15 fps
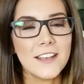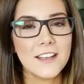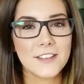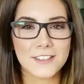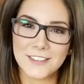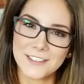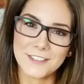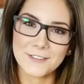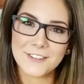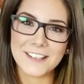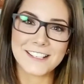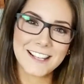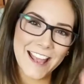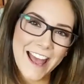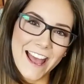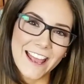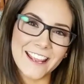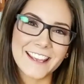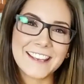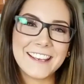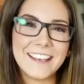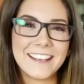so I just wanted to say
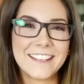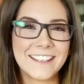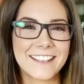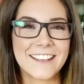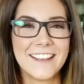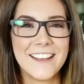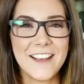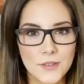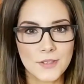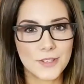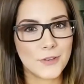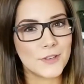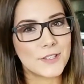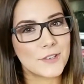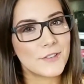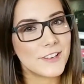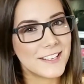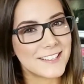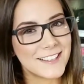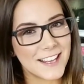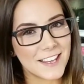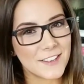hi. So as
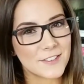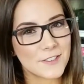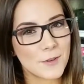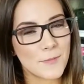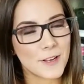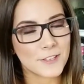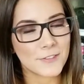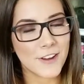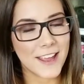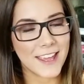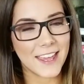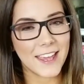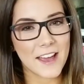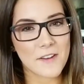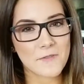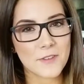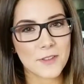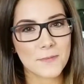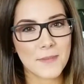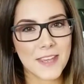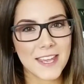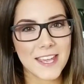always, thank you so much for hanging out
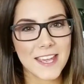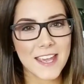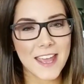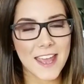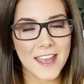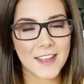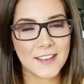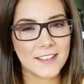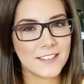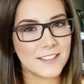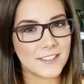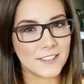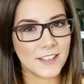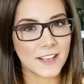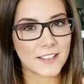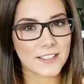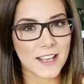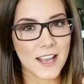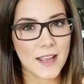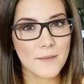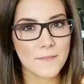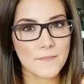with me, and until next
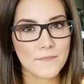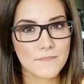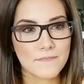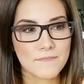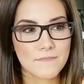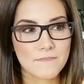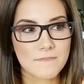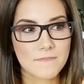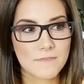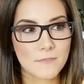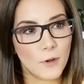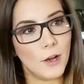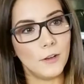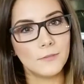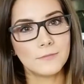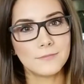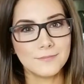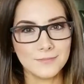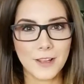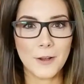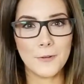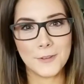time, well,
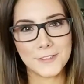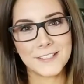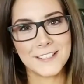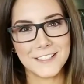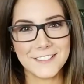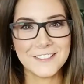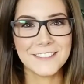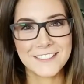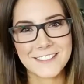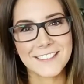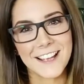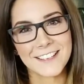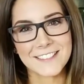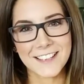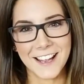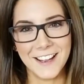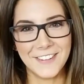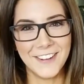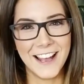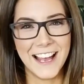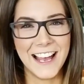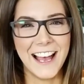I will see you until next
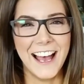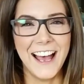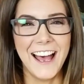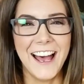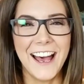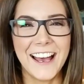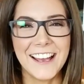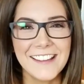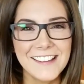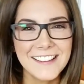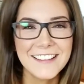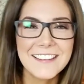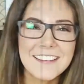time.